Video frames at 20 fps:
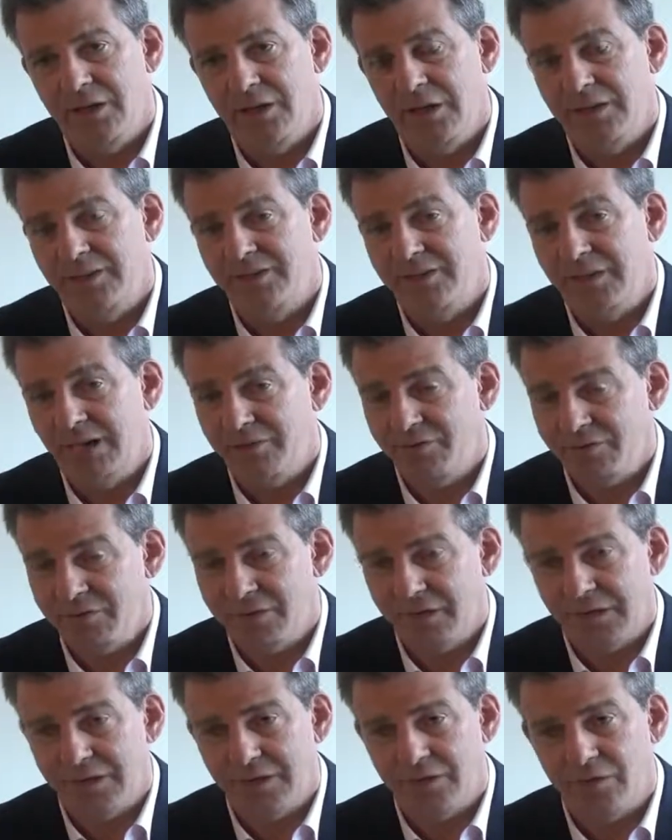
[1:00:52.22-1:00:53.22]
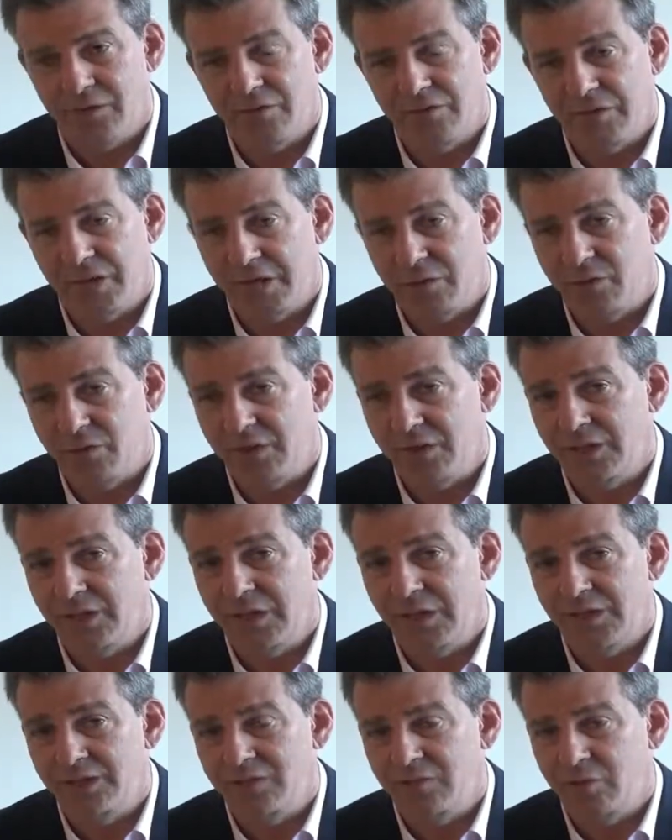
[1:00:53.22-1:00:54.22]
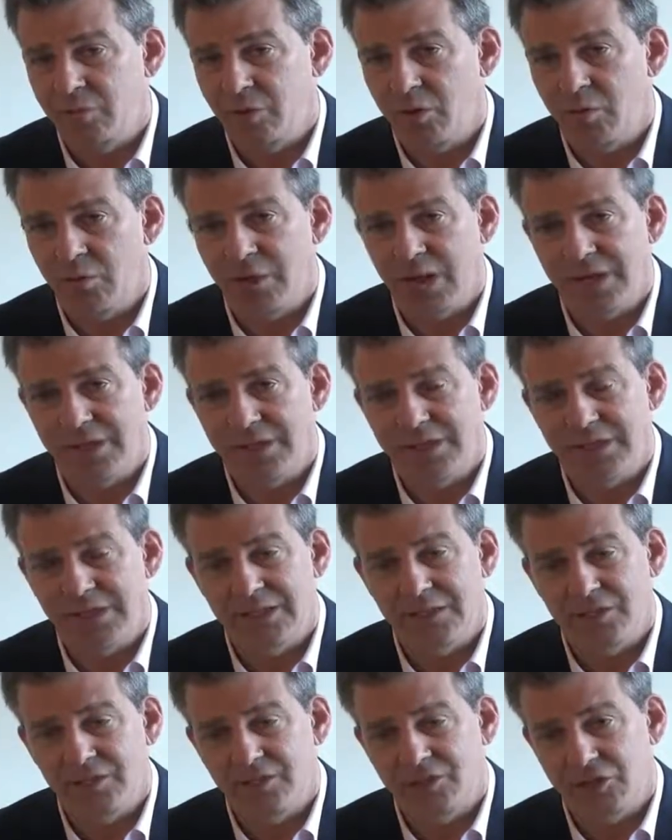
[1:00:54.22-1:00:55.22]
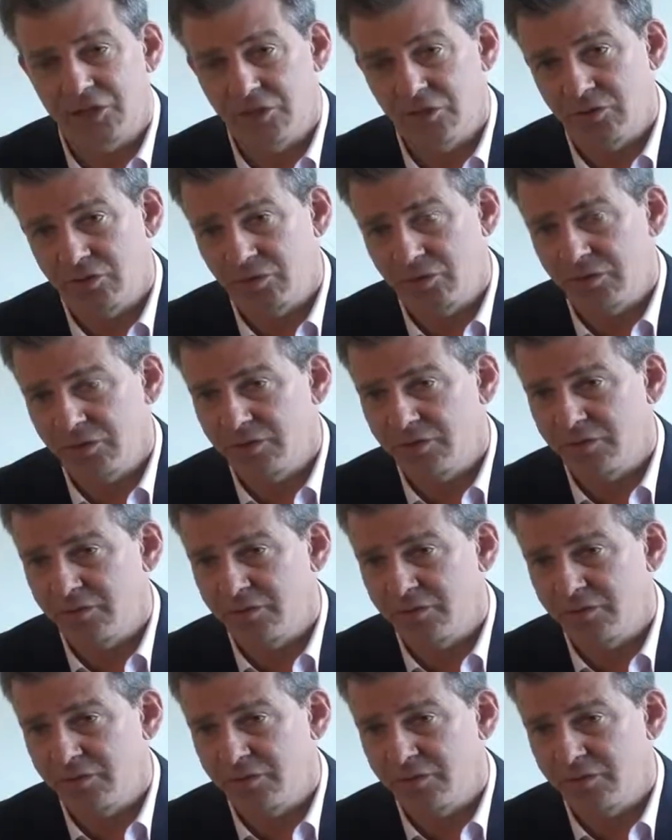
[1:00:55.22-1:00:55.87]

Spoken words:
and devastating their family. In the case of Beau Biden, he had children,